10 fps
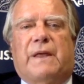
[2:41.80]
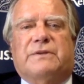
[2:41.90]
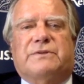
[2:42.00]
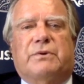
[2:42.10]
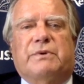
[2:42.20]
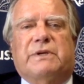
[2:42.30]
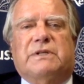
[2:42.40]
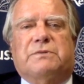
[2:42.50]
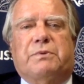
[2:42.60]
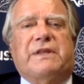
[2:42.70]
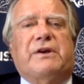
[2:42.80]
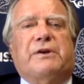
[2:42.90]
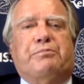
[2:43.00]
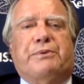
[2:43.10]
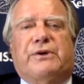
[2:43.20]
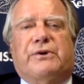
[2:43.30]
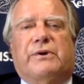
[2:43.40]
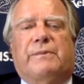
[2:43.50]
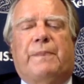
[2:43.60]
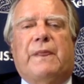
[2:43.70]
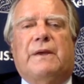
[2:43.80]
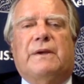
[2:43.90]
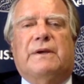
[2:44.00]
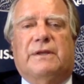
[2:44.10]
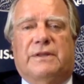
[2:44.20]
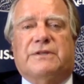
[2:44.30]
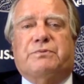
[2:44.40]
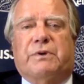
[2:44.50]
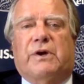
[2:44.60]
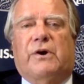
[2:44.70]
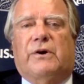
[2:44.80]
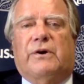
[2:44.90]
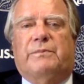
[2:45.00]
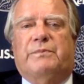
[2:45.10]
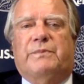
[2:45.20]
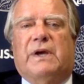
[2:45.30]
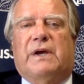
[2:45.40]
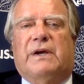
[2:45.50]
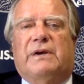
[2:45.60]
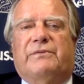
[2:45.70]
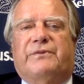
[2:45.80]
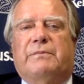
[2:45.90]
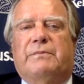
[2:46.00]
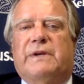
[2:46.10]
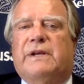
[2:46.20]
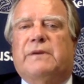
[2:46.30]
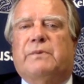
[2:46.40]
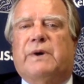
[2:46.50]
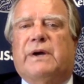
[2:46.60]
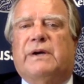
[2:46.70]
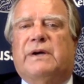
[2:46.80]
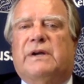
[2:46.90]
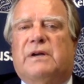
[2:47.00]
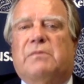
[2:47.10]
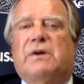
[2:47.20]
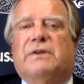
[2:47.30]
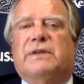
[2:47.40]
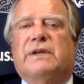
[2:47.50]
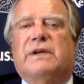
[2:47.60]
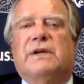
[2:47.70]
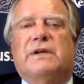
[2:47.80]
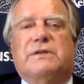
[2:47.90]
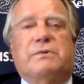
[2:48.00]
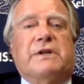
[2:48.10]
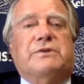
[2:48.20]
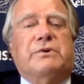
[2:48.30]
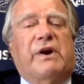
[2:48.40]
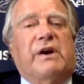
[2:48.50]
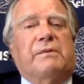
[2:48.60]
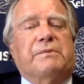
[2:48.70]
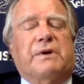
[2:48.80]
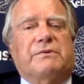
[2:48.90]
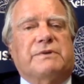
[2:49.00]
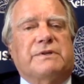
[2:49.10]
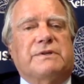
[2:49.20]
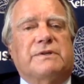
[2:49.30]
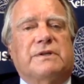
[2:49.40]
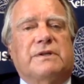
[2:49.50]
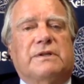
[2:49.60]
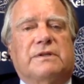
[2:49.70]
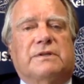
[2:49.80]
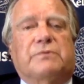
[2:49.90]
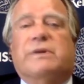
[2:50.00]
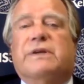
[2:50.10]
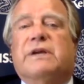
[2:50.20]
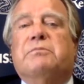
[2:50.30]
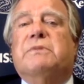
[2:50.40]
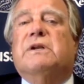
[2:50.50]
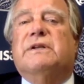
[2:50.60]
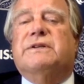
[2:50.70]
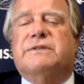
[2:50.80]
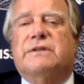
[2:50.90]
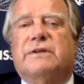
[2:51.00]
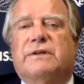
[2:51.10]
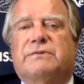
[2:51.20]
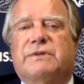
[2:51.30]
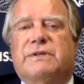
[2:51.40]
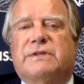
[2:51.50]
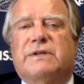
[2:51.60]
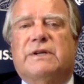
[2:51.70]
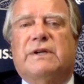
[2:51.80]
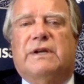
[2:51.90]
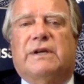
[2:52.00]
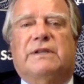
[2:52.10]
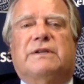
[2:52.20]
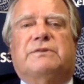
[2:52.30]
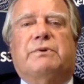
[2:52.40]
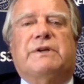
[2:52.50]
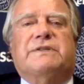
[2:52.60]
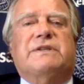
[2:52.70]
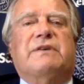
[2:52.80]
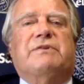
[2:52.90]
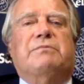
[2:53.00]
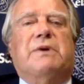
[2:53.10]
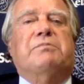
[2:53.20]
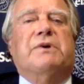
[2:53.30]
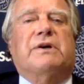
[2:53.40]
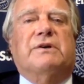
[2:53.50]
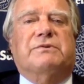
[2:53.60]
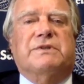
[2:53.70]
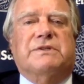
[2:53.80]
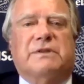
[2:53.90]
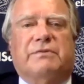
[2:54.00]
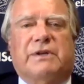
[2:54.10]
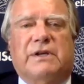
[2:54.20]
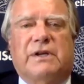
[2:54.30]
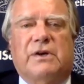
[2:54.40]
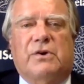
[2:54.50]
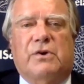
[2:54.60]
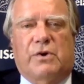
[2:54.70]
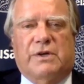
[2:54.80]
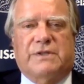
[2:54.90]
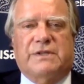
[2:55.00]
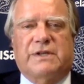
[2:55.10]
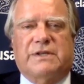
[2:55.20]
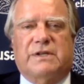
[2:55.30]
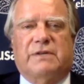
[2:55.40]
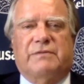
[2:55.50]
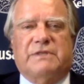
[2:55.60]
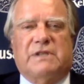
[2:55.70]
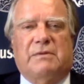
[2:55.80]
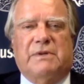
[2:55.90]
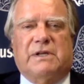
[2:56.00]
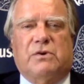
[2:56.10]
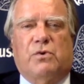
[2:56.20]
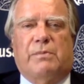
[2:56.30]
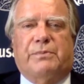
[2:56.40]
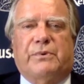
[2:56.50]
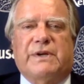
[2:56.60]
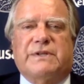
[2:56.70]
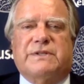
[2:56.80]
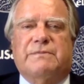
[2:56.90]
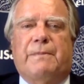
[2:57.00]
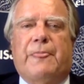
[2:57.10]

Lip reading: So it is without a peer in this regard from anywhere among the 22 Arab countries, the 28 Middle Eastern countries, and the 27 member countries of the Organization of Islamic Cooperation.